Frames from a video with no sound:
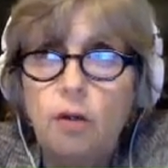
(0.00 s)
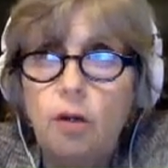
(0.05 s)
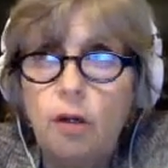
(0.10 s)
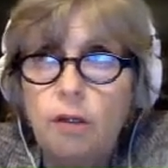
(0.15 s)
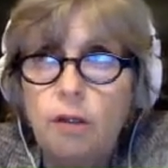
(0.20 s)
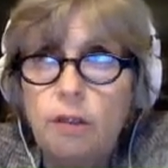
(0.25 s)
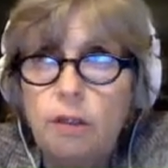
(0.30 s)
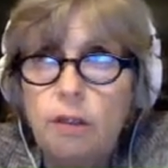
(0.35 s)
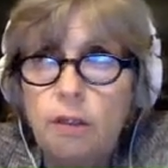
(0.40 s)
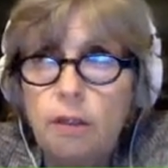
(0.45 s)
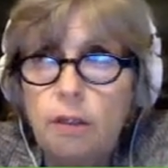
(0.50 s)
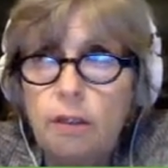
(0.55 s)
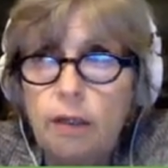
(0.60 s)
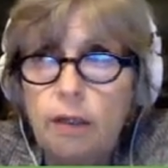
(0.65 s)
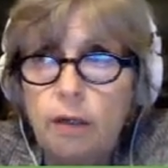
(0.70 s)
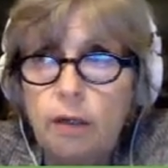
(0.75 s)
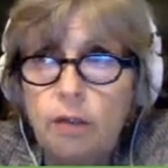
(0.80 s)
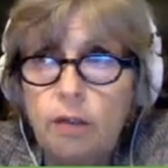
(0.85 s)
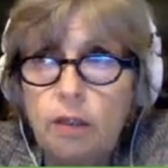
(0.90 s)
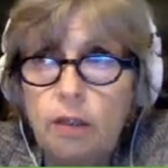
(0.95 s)
not sitting
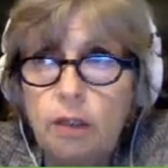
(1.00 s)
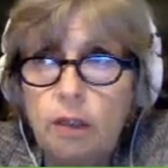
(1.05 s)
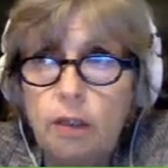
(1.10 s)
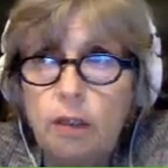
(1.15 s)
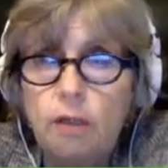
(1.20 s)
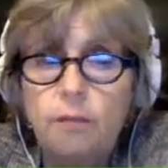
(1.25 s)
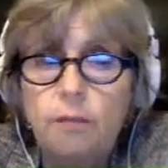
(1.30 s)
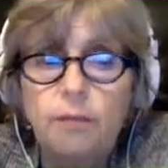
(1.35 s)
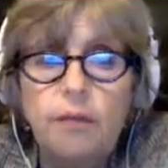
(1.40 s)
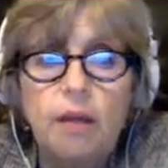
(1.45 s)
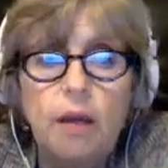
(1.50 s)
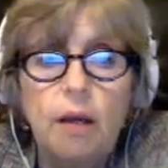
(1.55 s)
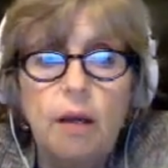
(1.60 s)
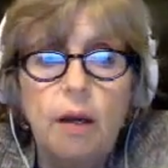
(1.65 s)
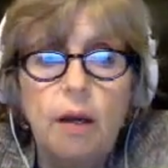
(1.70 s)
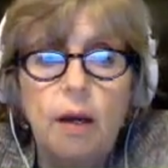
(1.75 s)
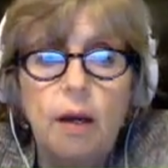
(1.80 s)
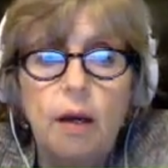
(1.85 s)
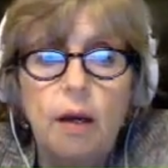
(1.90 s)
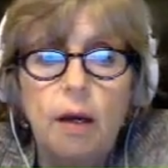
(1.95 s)
down to eat,
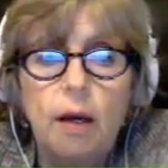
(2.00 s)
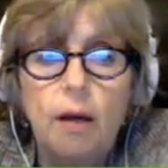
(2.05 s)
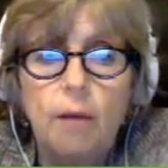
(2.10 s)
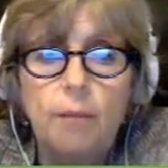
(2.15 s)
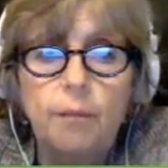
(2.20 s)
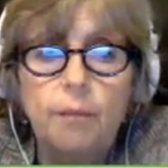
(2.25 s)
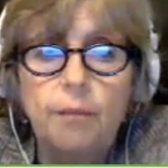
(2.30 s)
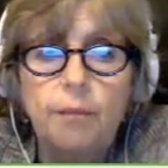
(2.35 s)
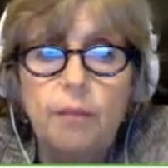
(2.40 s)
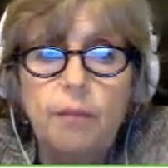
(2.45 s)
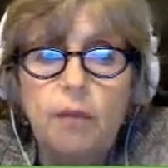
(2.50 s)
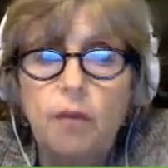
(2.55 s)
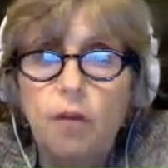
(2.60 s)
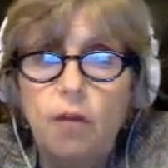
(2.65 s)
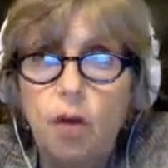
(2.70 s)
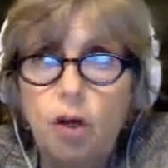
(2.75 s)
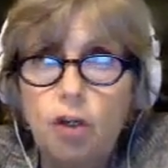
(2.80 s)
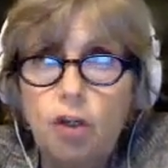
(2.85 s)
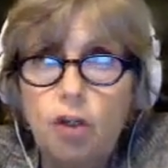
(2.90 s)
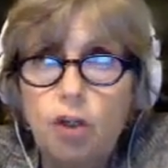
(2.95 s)

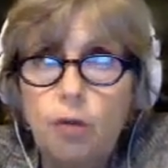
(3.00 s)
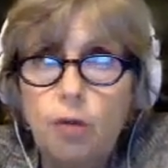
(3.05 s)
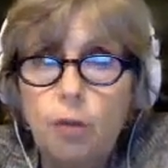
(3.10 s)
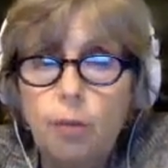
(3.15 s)
not